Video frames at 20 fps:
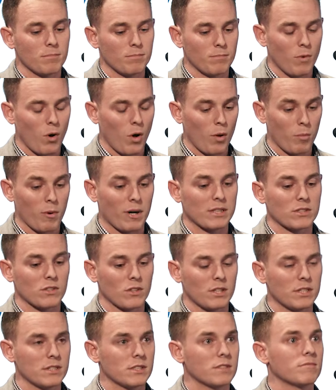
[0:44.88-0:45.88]
all breast
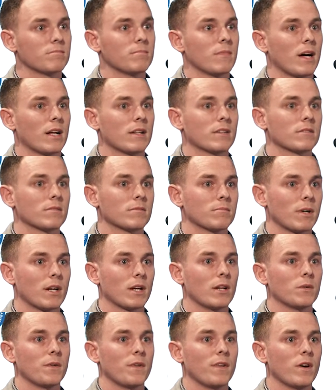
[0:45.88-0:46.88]
sites, and
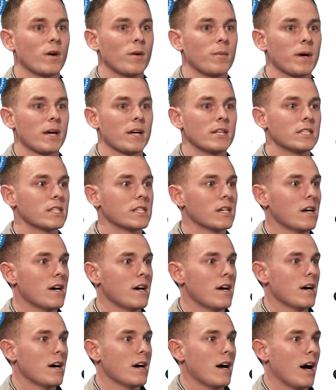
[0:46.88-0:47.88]
including the IVH.
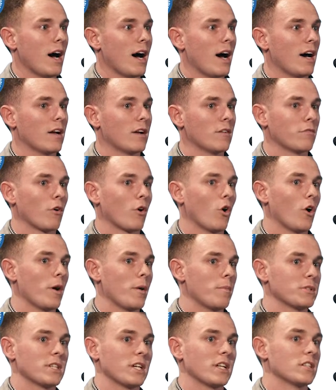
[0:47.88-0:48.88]
And for a high
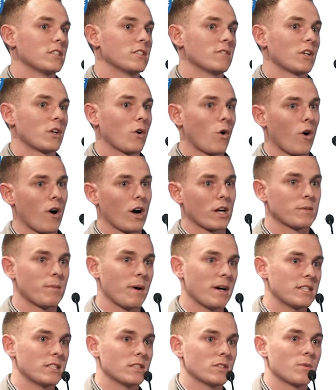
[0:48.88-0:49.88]
percentage of our thorax
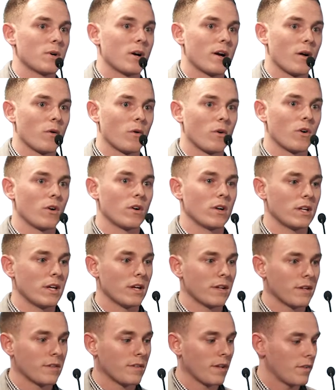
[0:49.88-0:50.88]
patients, we are now currently
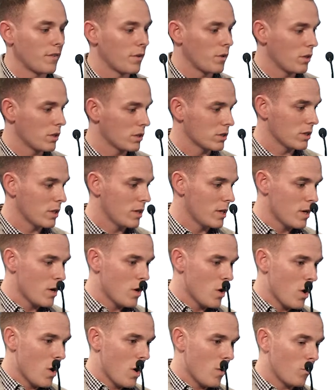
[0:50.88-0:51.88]
tattooless.
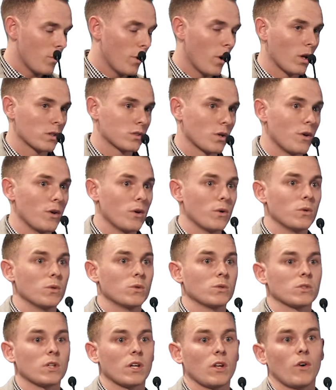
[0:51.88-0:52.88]
We also
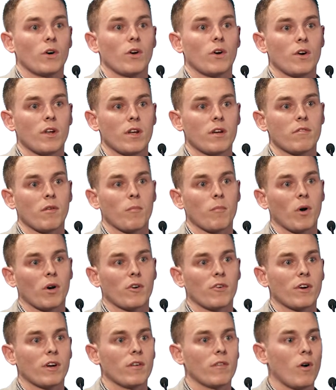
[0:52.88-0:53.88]
use Align RT for
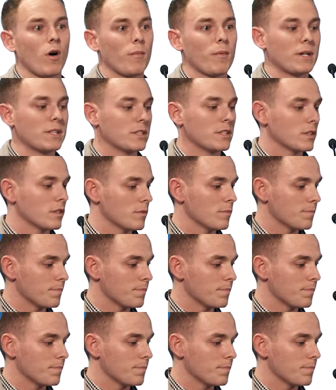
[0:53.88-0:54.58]
monitoring of all patients.